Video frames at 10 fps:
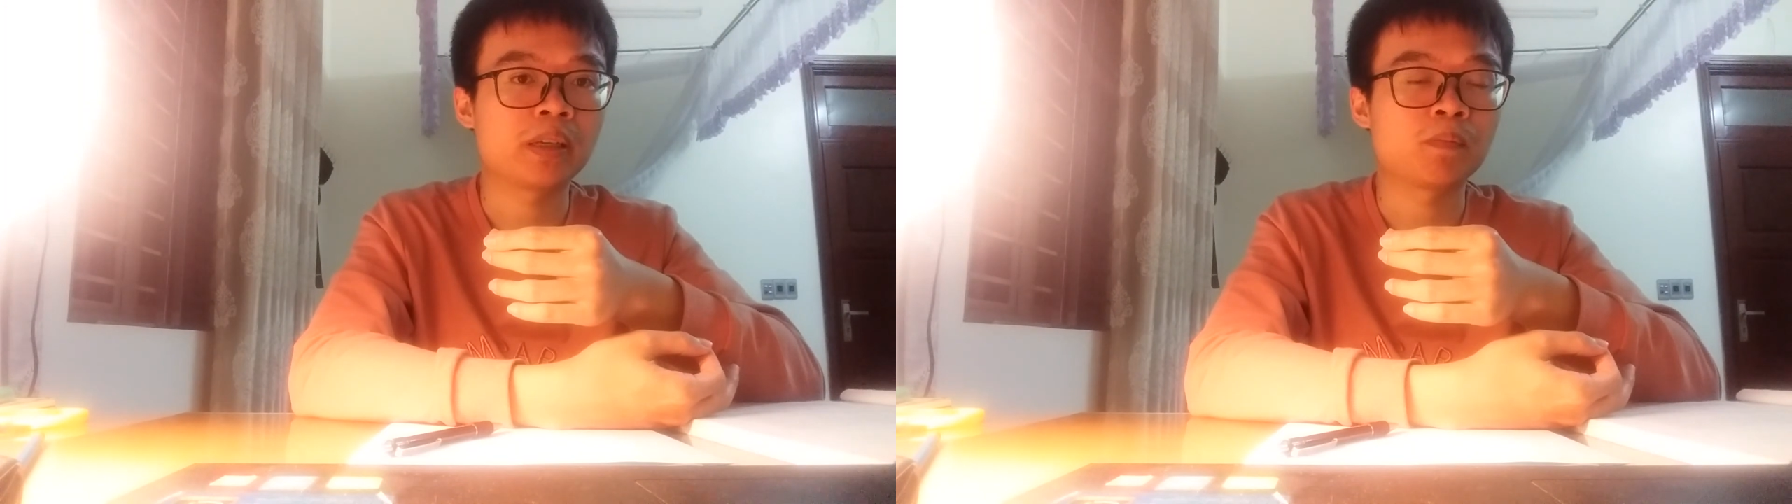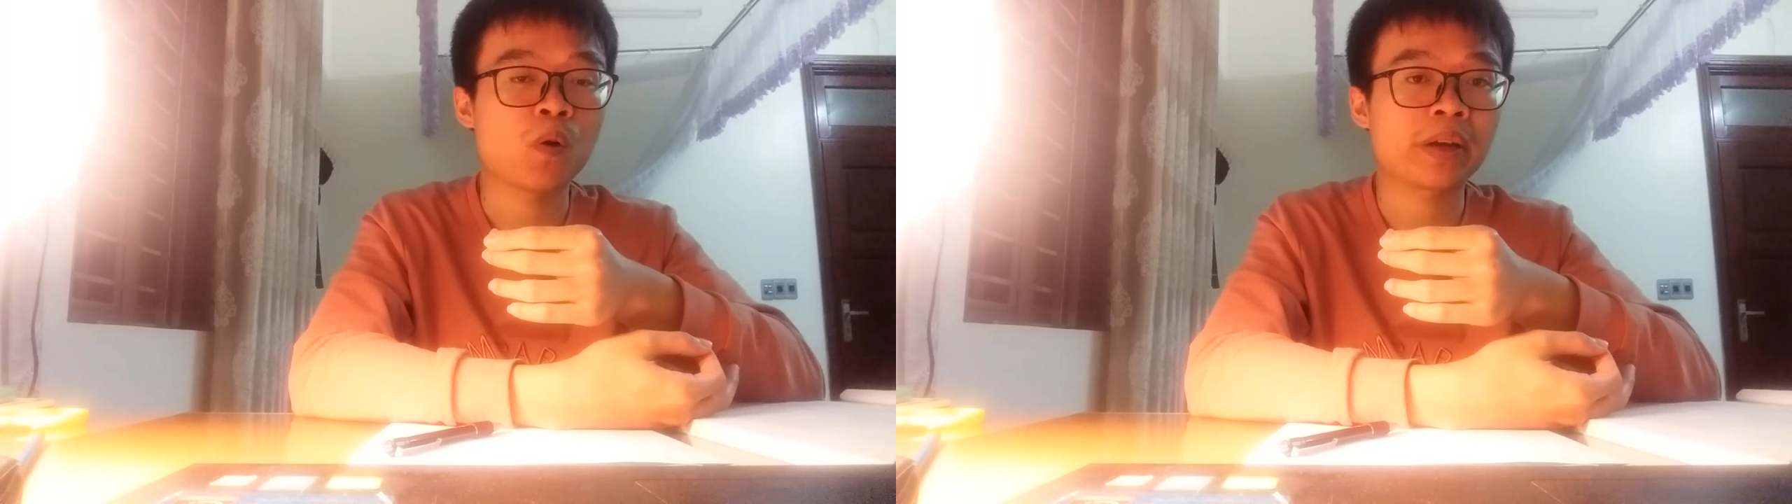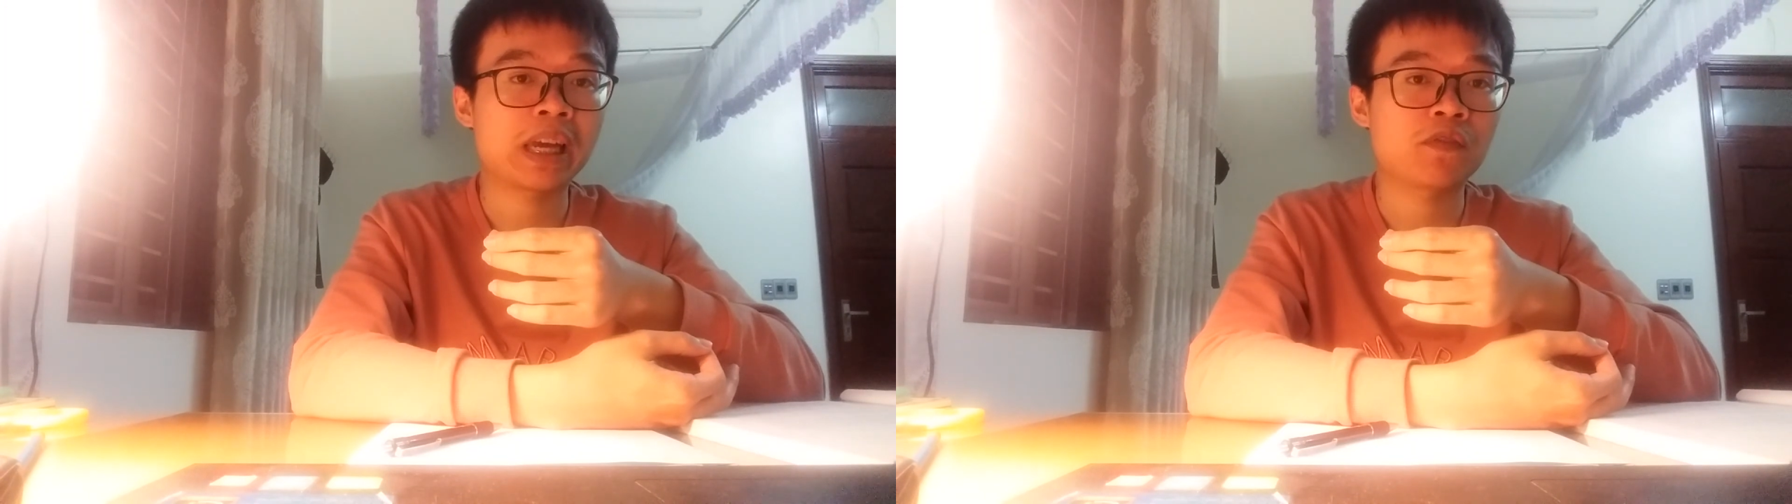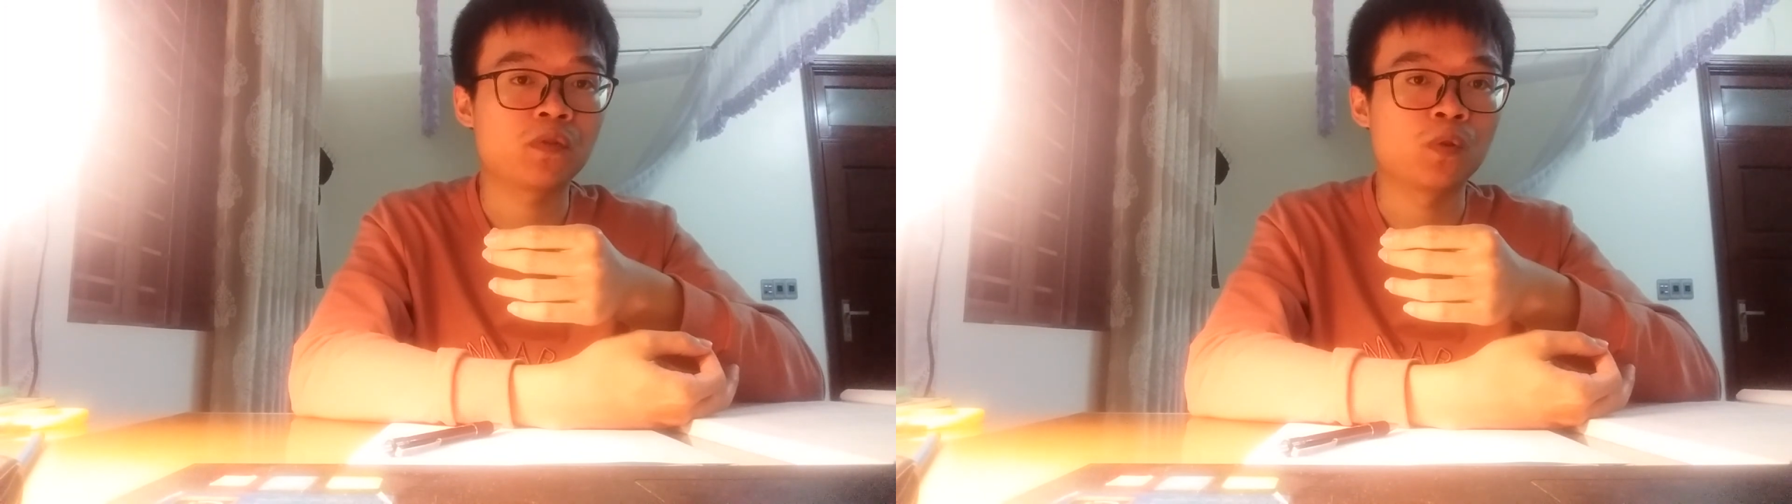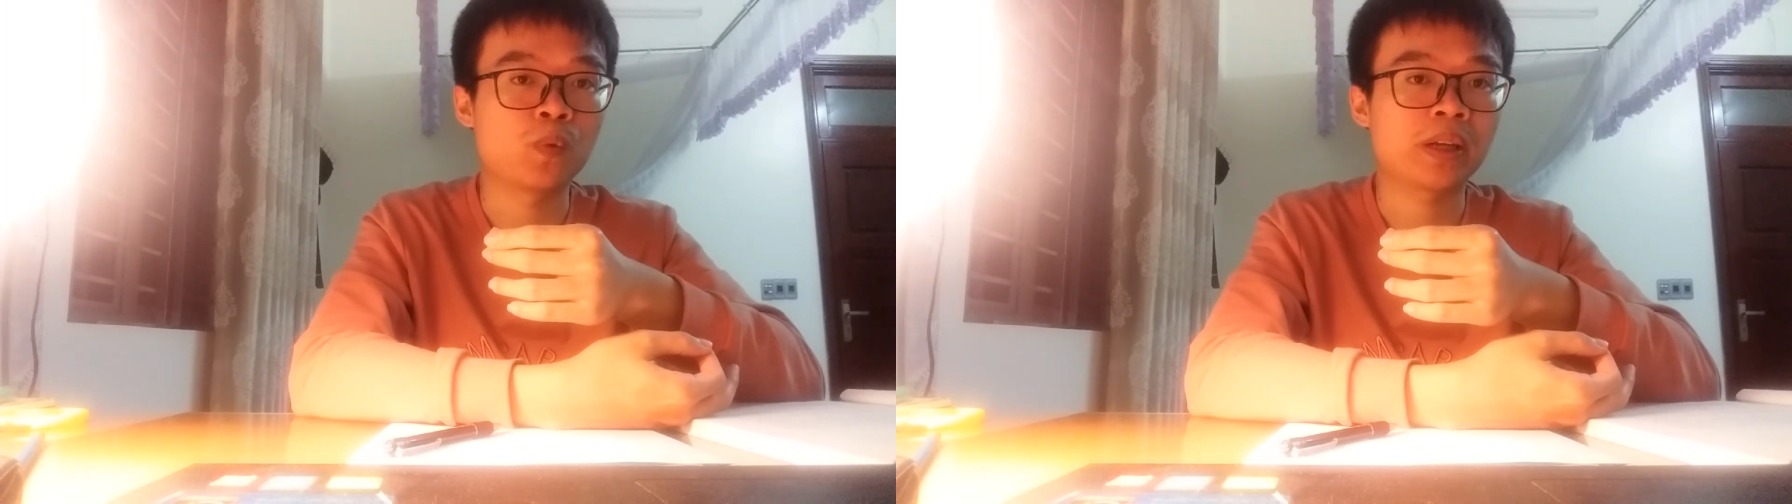more
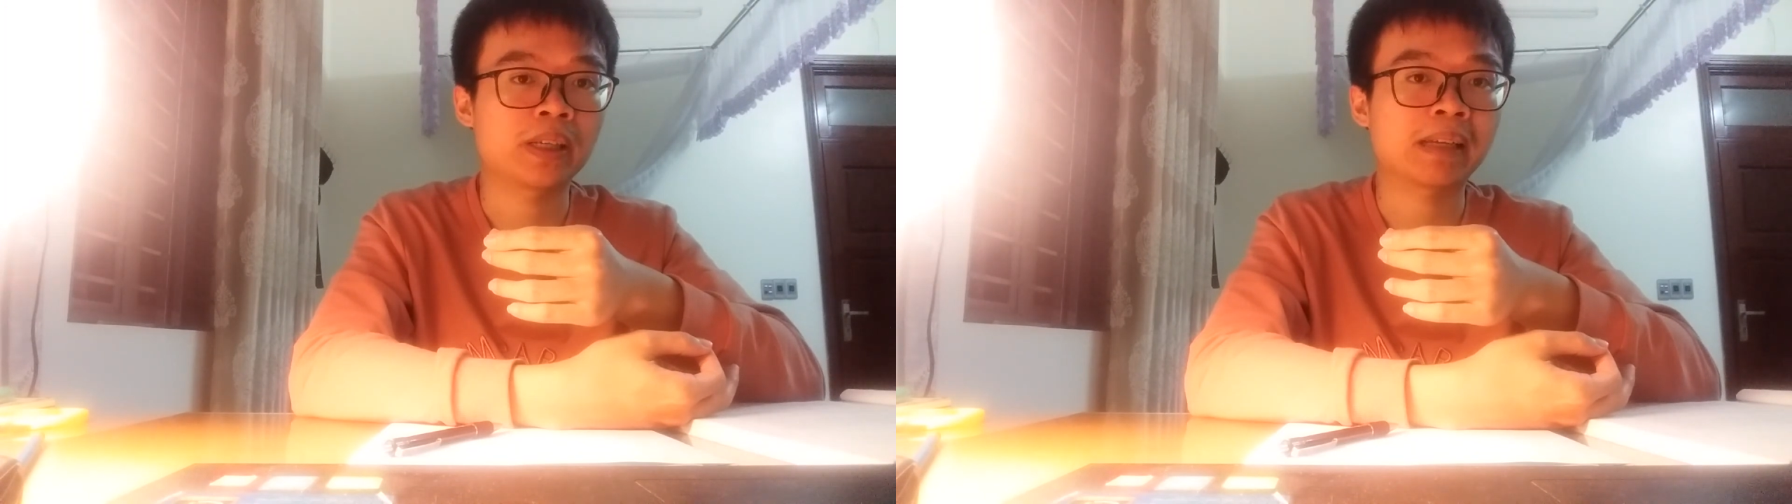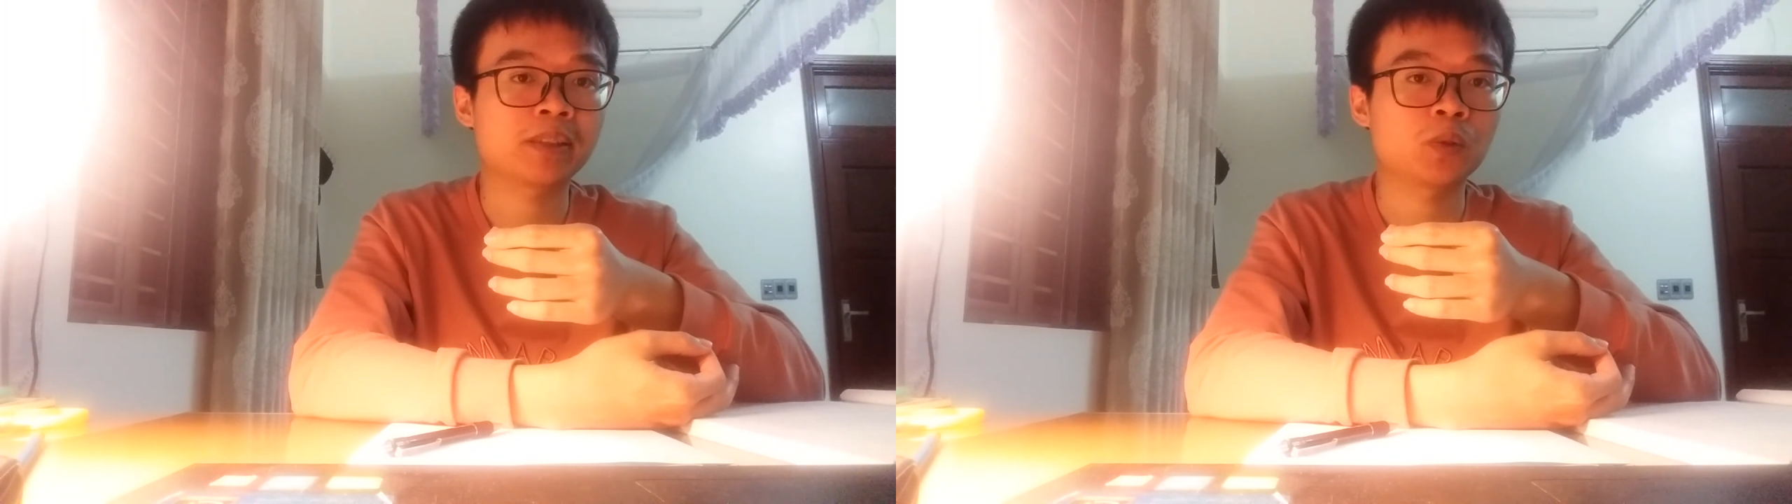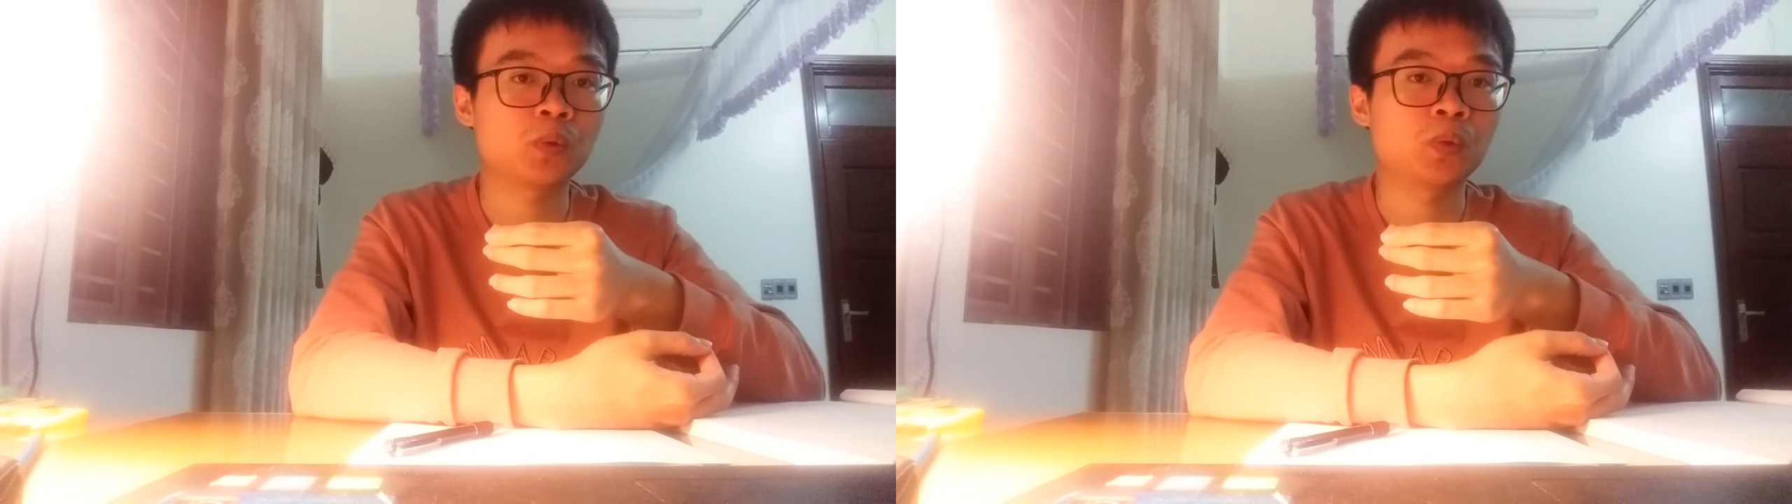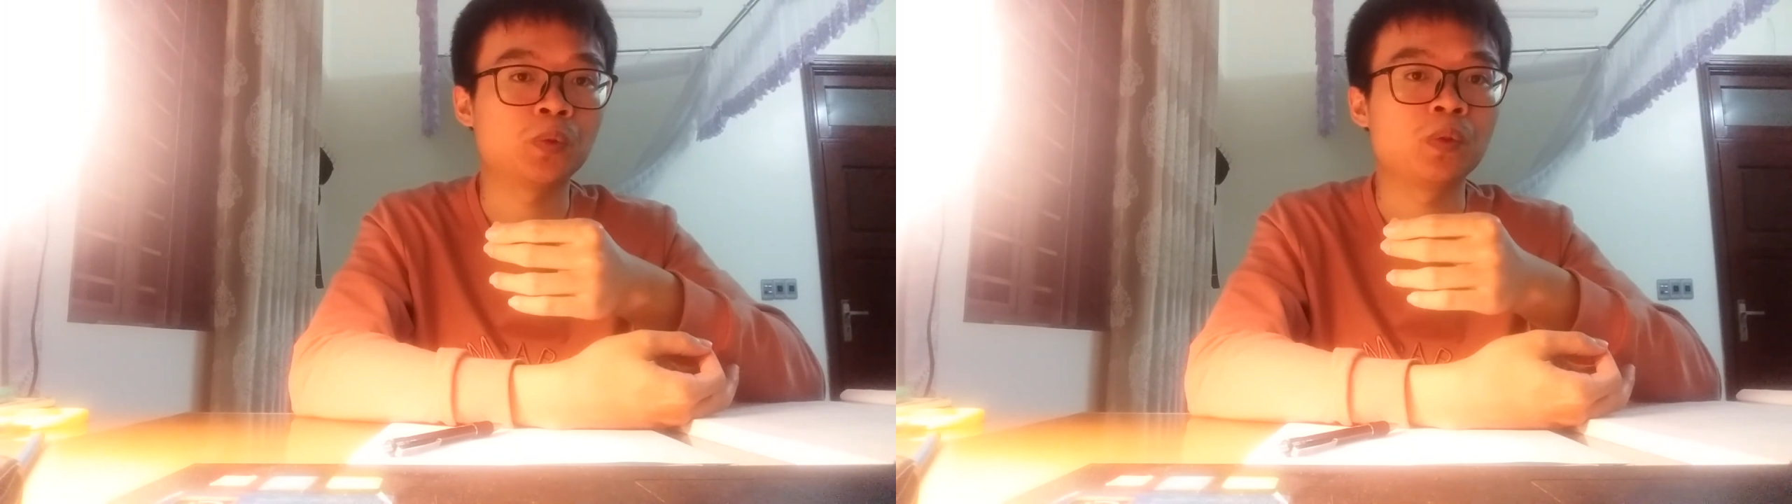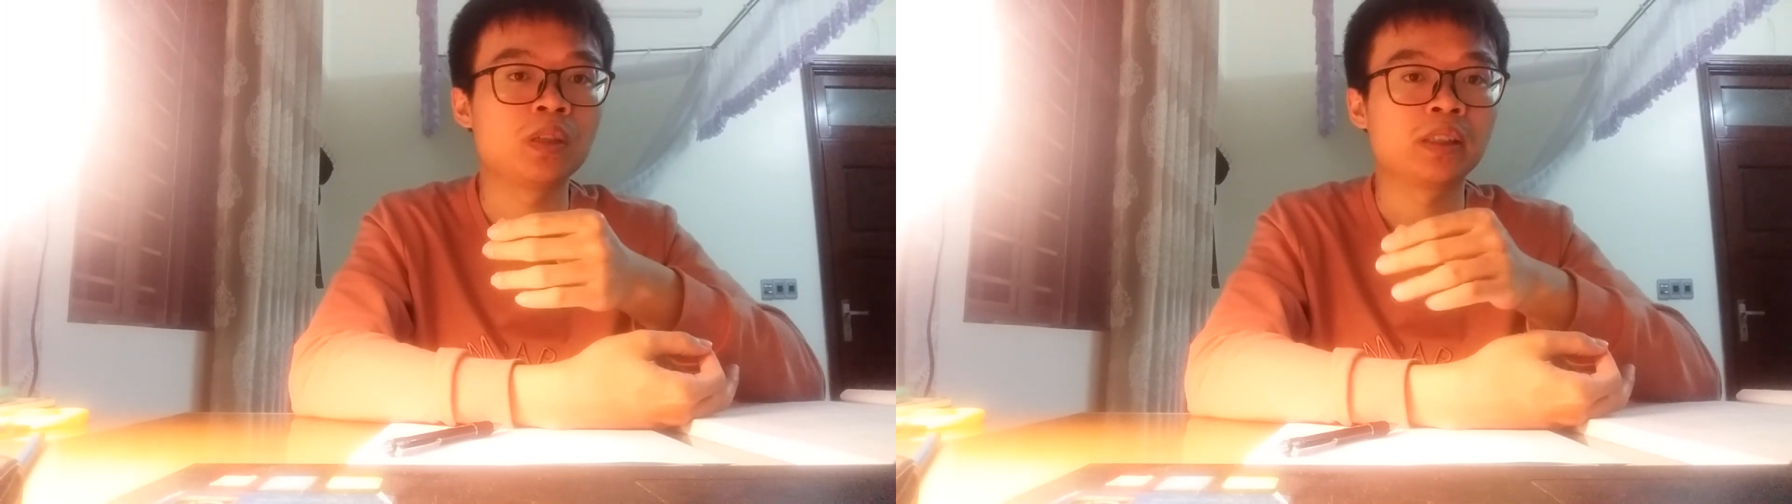careful when it comes to